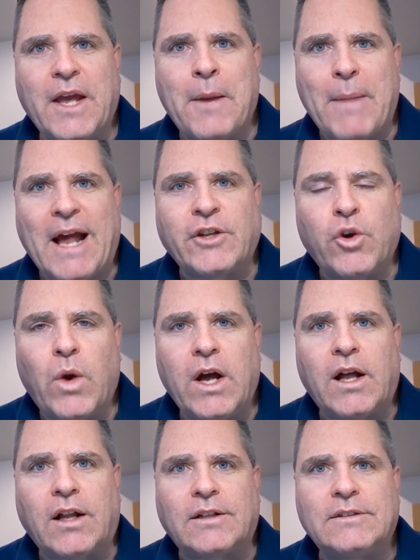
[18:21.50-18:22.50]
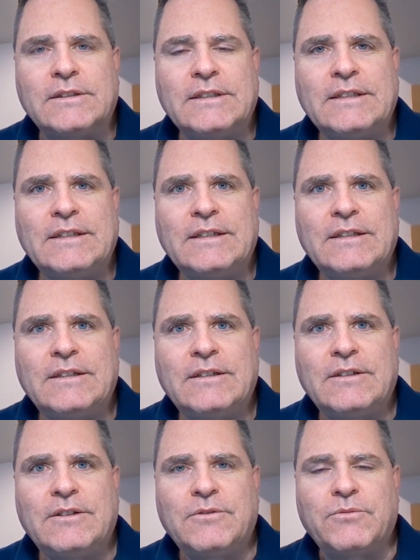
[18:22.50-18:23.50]
Emmanuel,
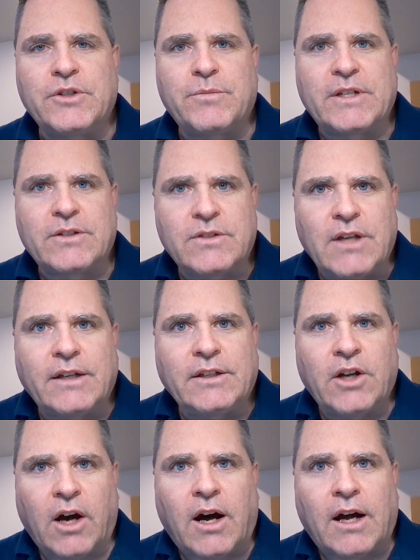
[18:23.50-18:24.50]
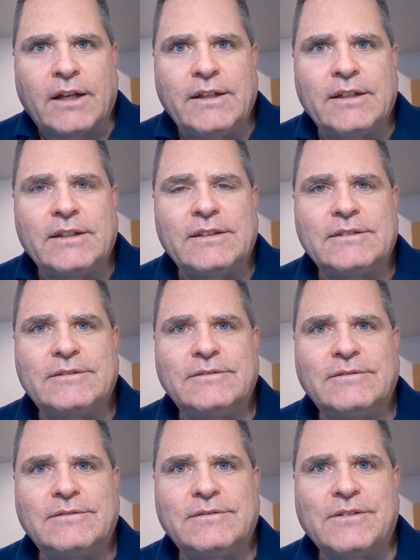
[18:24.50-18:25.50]
which means sun god.
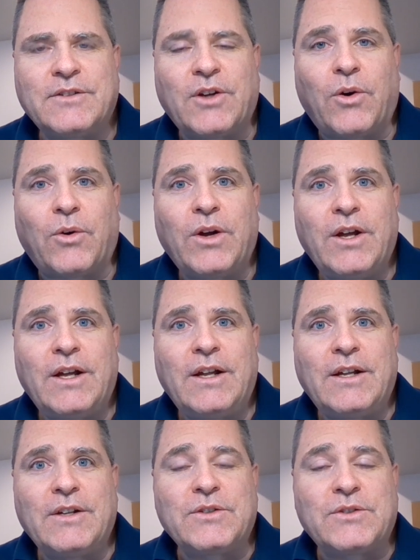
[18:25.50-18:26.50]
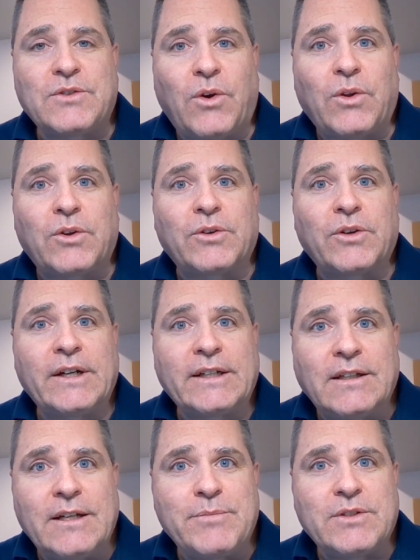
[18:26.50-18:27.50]
So solar
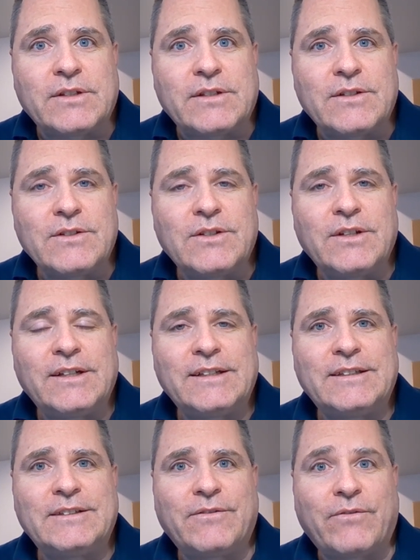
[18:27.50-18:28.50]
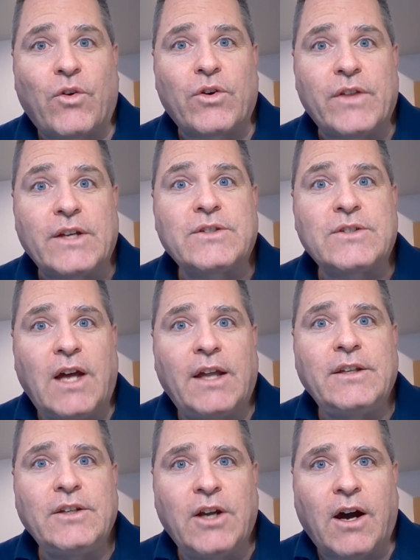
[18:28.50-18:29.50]
eclipses for the
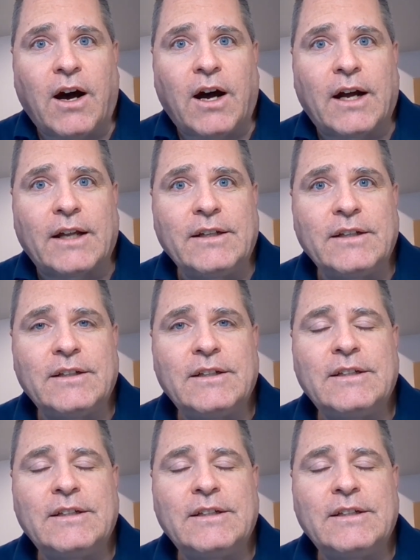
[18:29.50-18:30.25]
sun god.